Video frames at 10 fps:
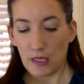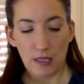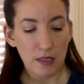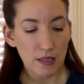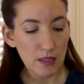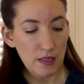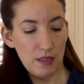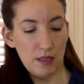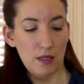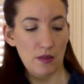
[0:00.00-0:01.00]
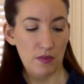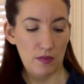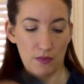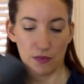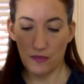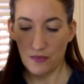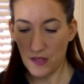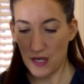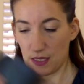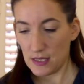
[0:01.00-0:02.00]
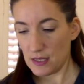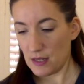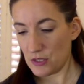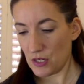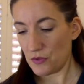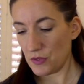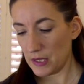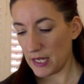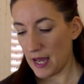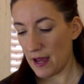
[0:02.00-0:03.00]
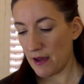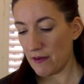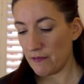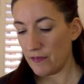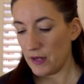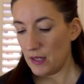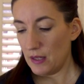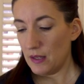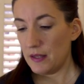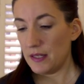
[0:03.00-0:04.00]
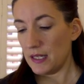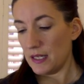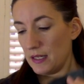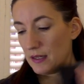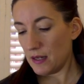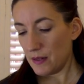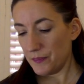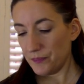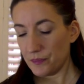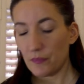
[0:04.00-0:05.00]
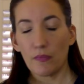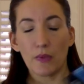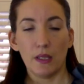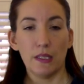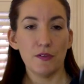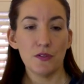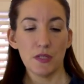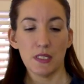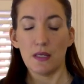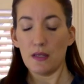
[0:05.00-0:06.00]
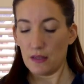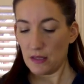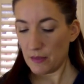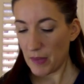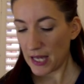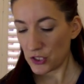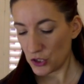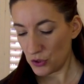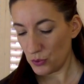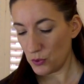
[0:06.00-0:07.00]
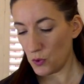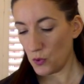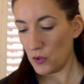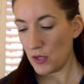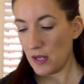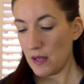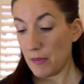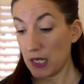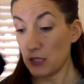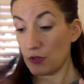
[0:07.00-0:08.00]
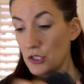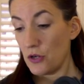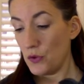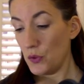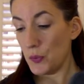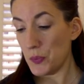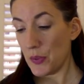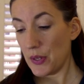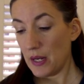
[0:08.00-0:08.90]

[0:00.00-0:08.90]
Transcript: in this, I generally have the um, levers, the patch tool, my inner tube,